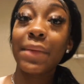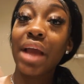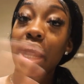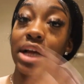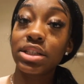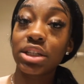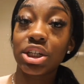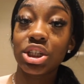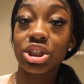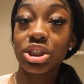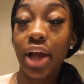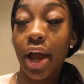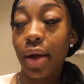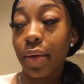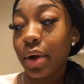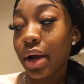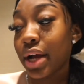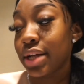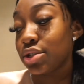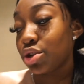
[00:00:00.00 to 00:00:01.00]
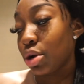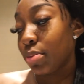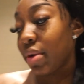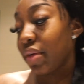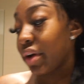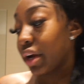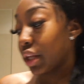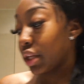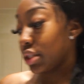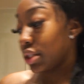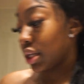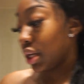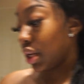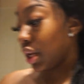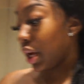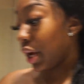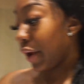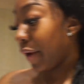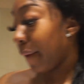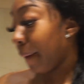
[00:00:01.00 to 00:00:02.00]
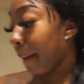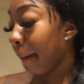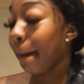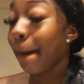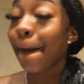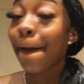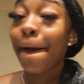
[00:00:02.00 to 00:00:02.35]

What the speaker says: I took a shower. I did all my regular skincare.